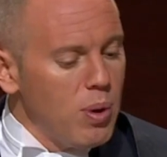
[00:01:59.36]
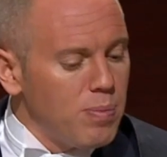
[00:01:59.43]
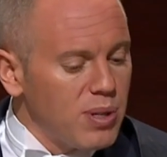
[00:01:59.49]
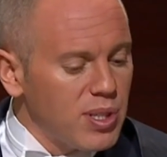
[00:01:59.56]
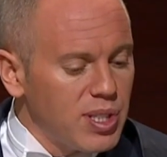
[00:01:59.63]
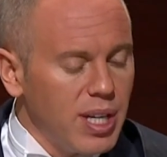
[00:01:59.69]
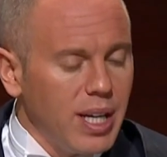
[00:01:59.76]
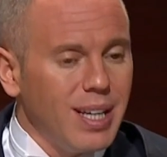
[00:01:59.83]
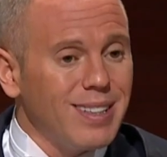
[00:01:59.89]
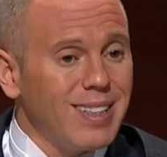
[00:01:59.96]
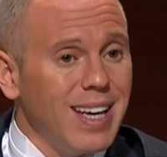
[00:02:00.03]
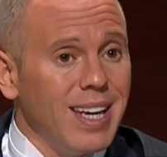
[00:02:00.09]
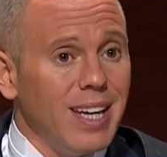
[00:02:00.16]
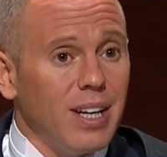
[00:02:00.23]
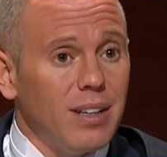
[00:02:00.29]
we
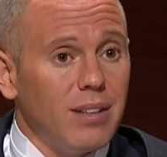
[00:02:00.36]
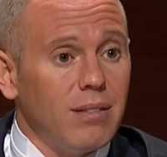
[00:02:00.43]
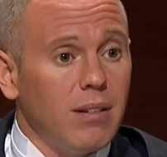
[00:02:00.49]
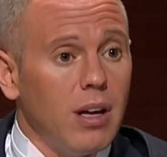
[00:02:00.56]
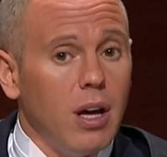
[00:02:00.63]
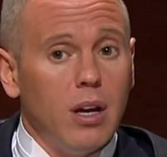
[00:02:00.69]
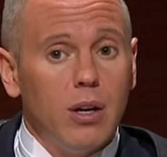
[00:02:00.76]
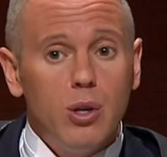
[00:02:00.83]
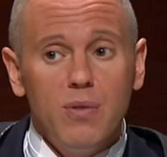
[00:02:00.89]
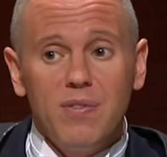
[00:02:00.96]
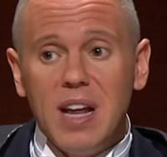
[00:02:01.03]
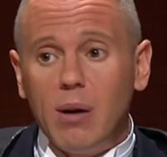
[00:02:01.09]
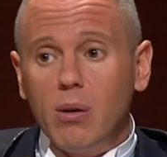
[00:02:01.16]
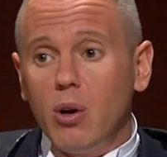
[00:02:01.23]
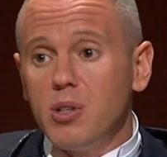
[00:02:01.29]
proceed, Ian, yes.
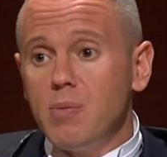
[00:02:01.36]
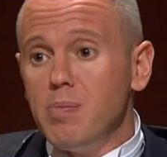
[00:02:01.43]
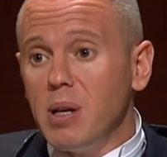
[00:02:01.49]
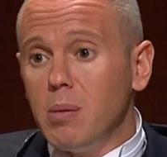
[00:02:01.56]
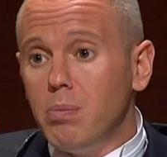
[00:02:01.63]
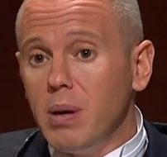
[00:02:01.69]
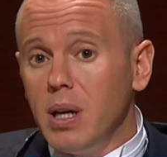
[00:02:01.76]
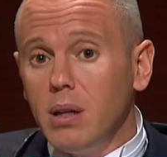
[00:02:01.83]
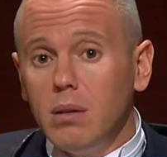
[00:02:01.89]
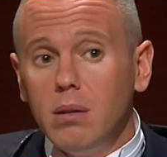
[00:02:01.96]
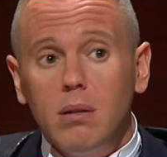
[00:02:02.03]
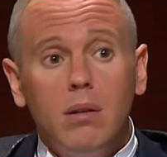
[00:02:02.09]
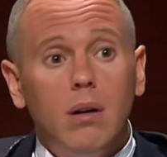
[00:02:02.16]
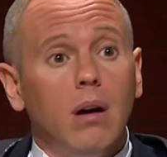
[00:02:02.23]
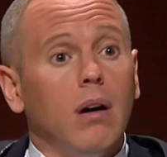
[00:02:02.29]
you've now got a big
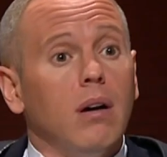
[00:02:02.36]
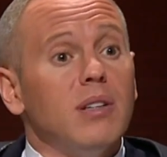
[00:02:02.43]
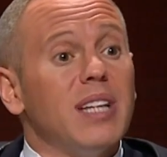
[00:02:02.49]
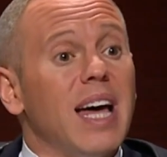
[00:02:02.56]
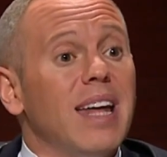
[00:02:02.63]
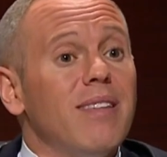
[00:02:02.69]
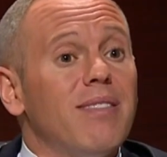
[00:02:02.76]
bill. Is there